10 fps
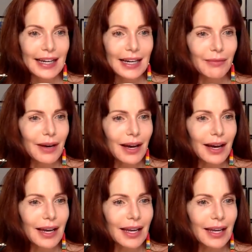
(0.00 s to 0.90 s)
Um,
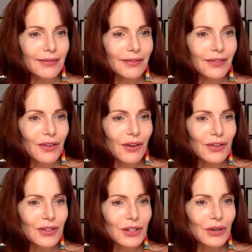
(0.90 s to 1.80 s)
I've
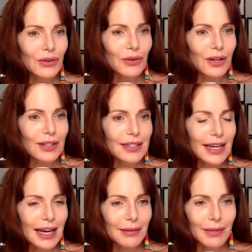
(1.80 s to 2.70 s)
also got to
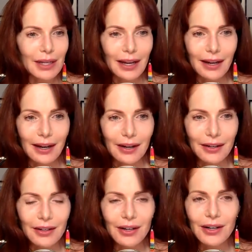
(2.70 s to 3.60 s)
say hi to Midnight
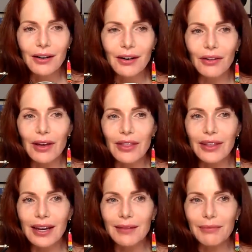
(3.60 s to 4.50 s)
Gardener, although I
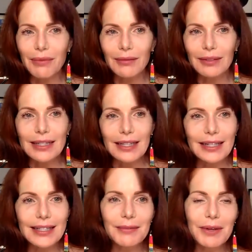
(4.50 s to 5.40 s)
think I probably
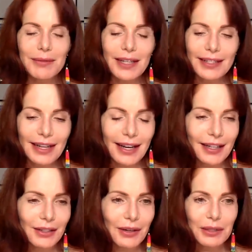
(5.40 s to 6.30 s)
did. Sometimes I say
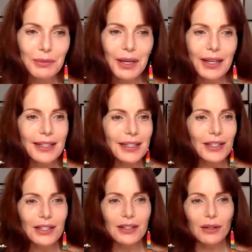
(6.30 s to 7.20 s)
hi twice because it's
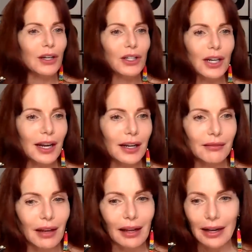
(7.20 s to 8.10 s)
just too much and I
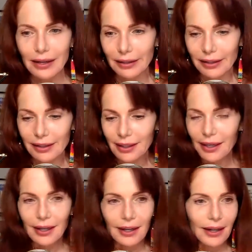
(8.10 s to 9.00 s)
can't handle it.
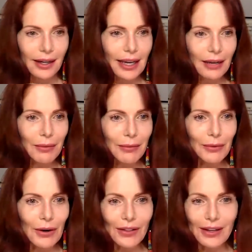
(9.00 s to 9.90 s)
I can't
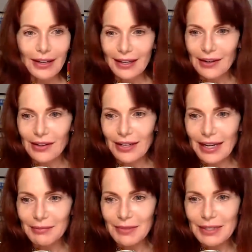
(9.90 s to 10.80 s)
remember all the all the
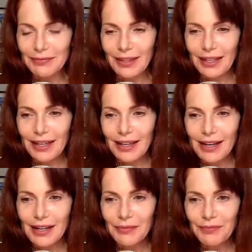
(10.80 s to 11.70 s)
names.
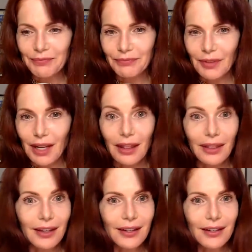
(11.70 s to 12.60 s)
Um, I
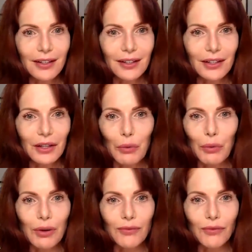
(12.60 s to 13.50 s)
think
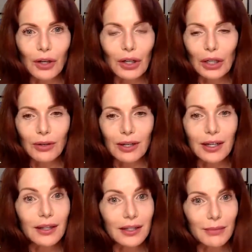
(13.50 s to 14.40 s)
we've
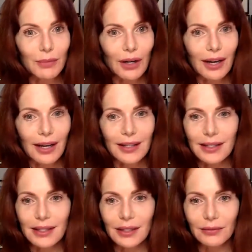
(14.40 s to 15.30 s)
concluded this
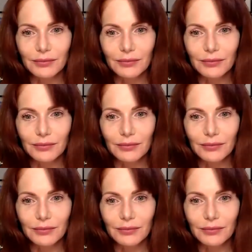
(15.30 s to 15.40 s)
broadcast.